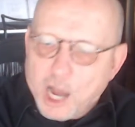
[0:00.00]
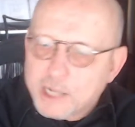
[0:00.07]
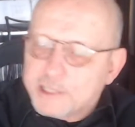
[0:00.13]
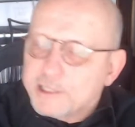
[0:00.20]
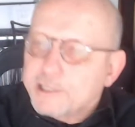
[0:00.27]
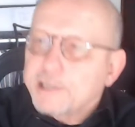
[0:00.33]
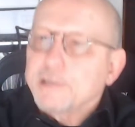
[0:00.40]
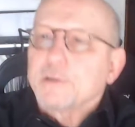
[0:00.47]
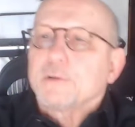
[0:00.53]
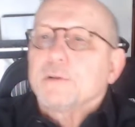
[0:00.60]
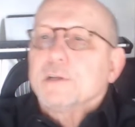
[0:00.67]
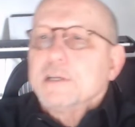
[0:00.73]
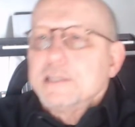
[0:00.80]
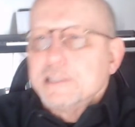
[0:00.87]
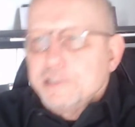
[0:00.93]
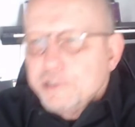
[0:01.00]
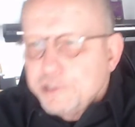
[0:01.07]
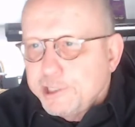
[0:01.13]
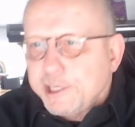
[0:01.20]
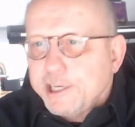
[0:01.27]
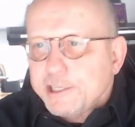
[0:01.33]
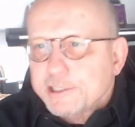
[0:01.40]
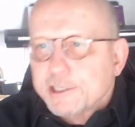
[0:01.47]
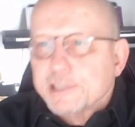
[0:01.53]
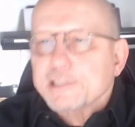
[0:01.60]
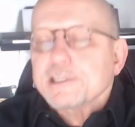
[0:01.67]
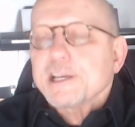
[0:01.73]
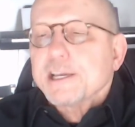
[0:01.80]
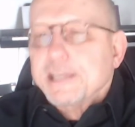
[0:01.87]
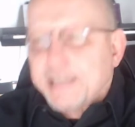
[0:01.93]
until
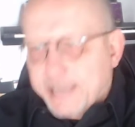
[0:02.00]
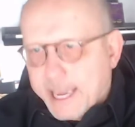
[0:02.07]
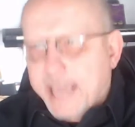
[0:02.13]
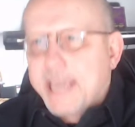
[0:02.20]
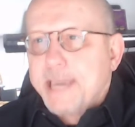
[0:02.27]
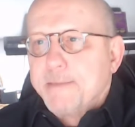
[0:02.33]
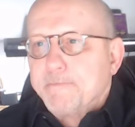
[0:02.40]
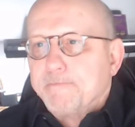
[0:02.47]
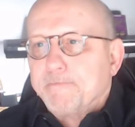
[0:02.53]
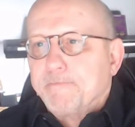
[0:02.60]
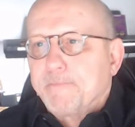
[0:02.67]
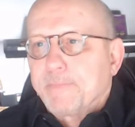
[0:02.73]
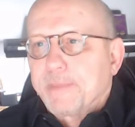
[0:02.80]
Jesus came.